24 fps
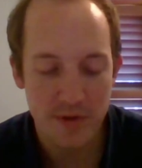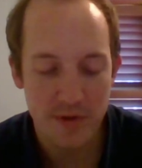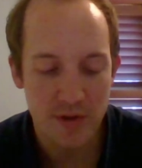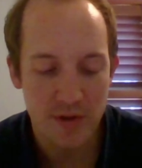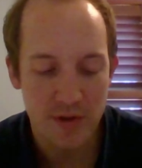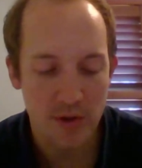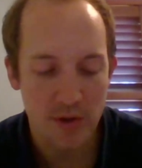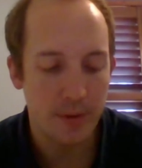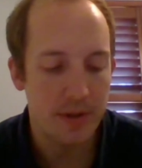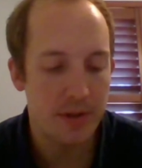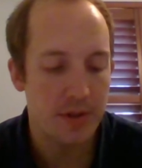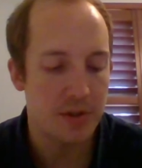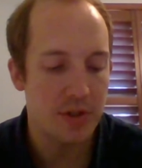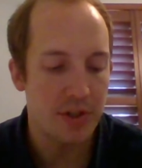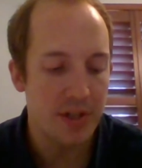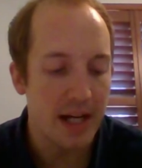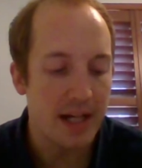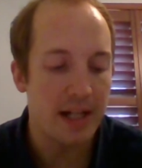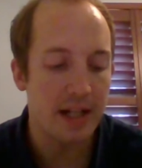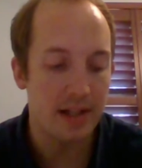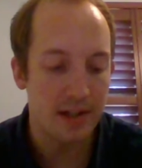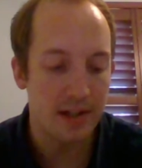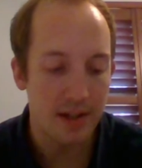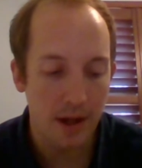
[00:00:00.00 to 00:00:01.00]
So here's
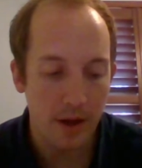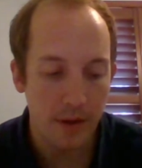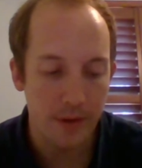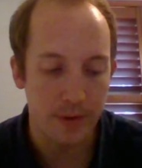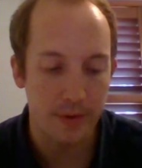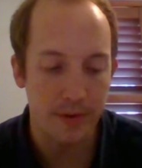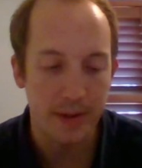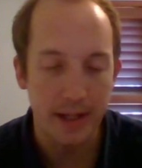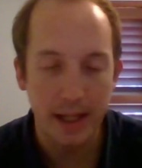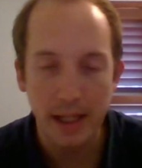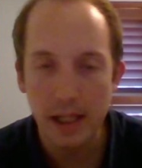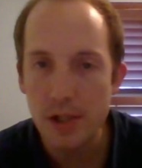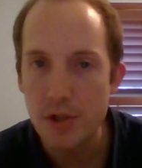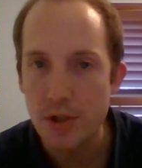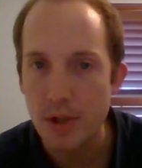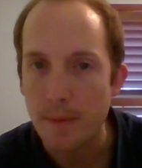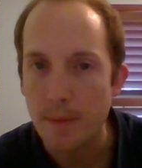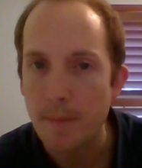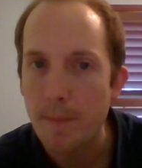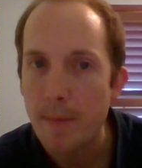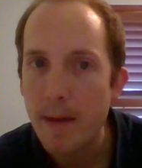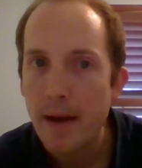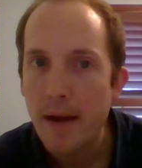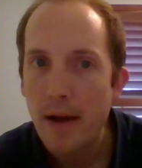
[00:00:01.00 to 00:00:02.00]
yet another
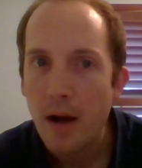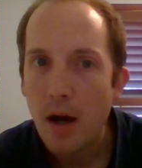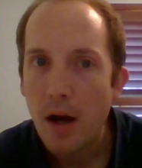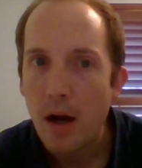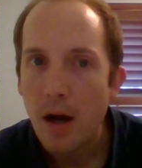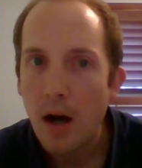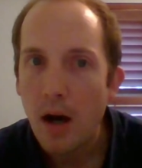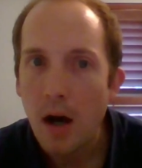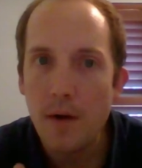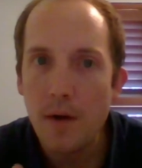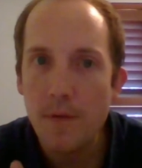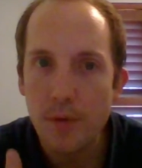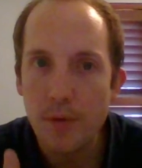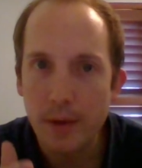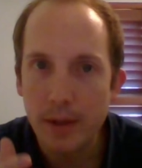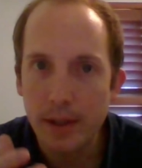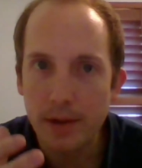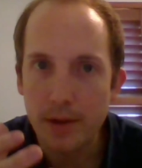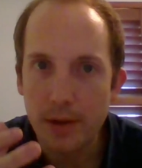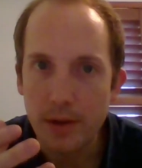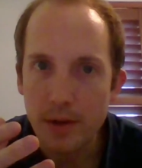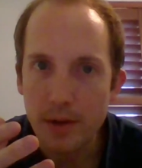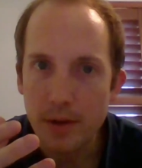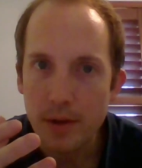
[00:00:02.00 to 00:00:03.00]
nation
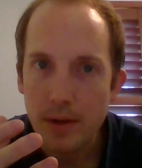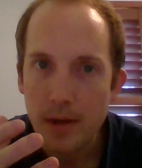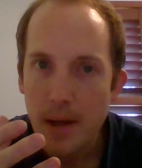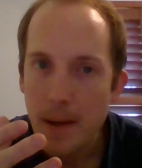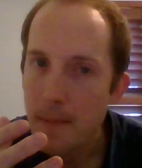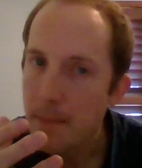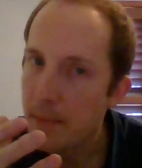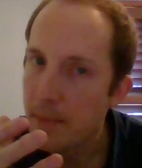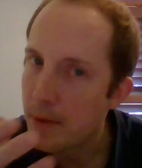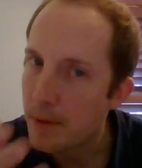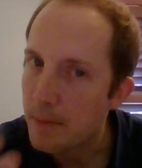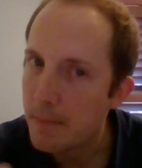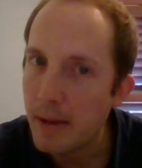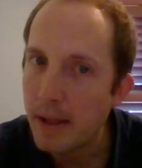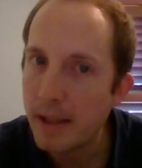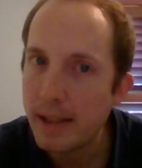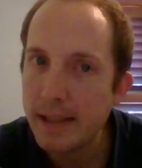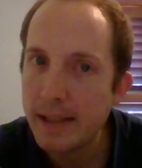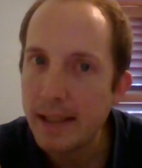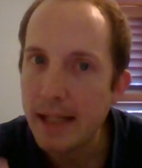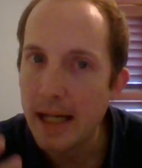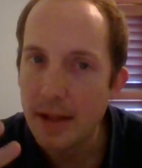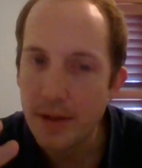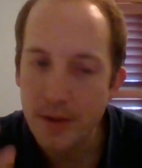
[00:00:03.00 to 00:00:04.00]
offering their
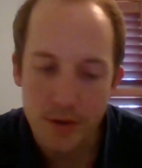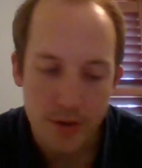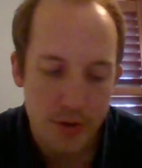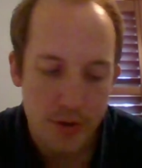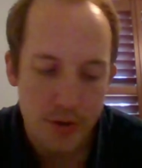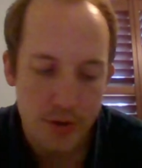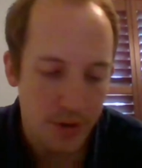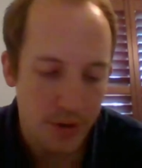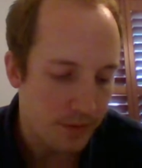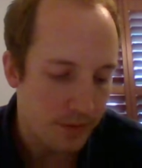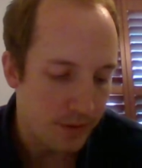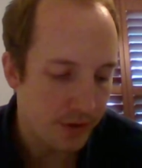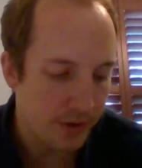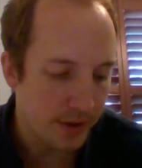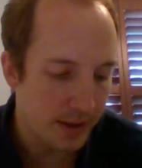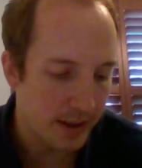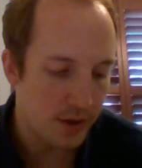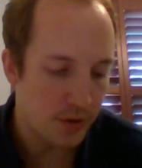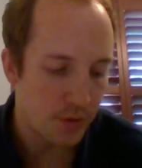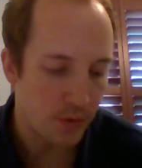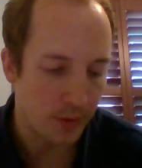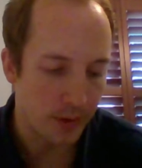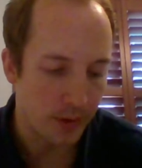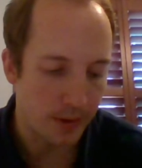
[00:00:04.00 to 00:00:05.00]
money and their service to
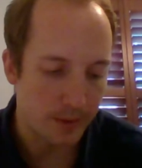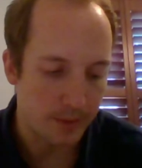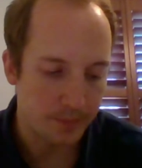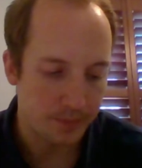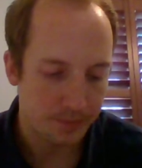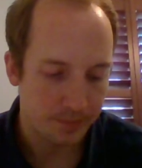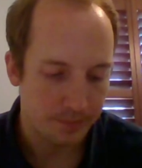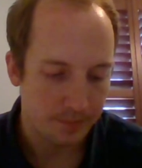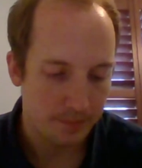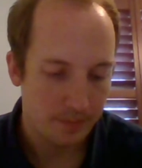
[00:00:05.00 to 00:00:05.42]
Israel.